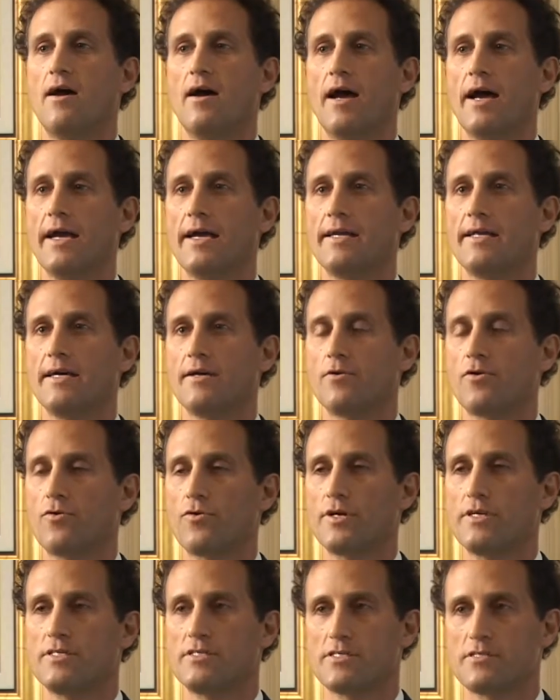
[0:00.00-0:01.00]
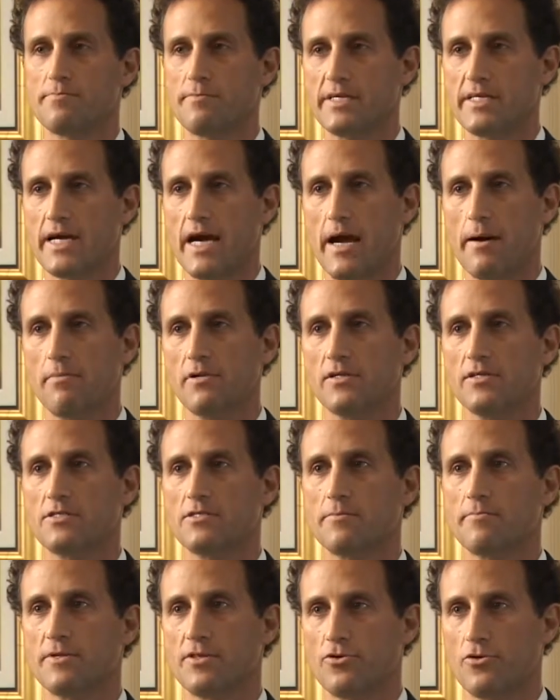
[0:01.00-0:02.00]
It increases
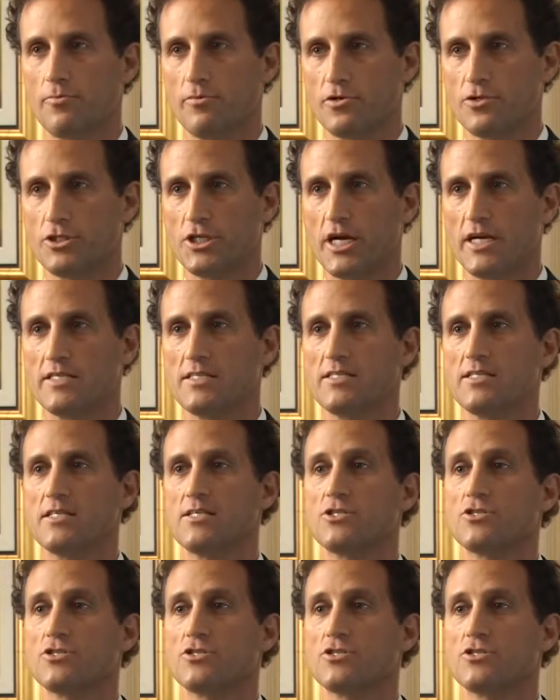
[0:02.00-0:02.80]
metabolism and thermogenesis,